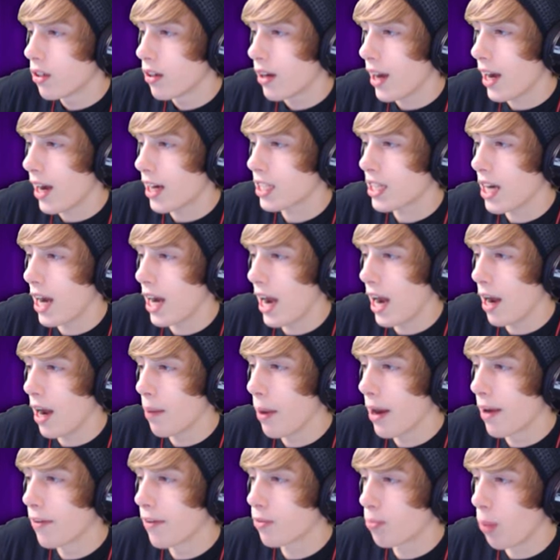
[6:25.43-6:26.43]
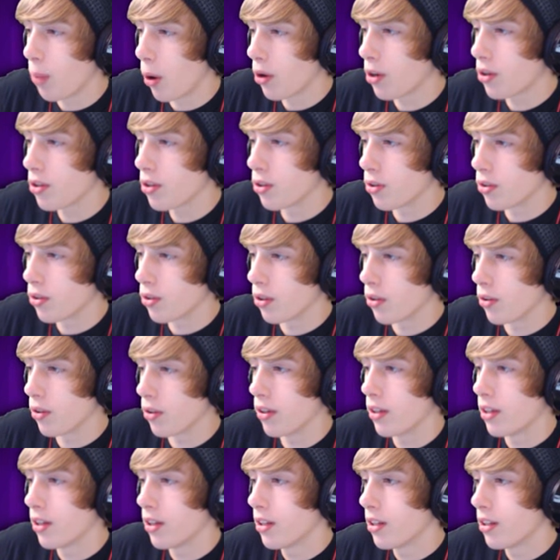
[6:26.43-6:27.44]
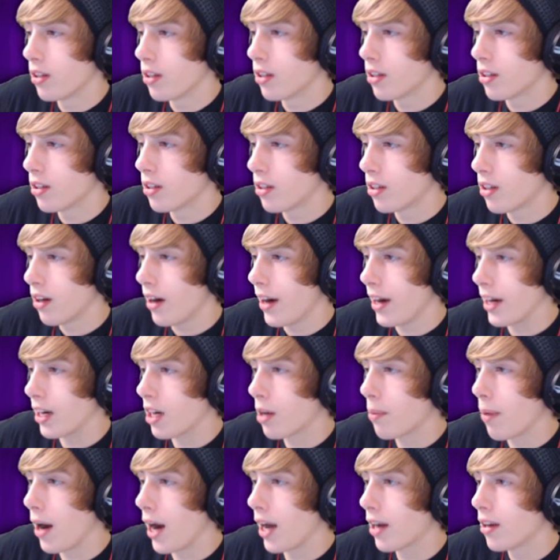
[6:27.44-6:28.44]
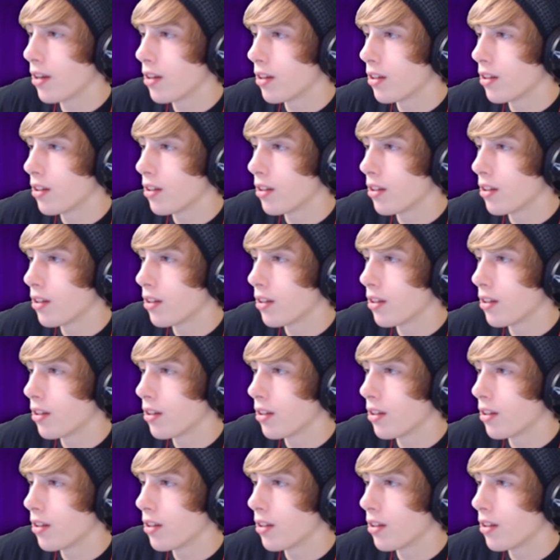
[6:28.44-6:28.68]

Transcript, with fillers: Actually, I, I might have spoken too soon. All right, come on.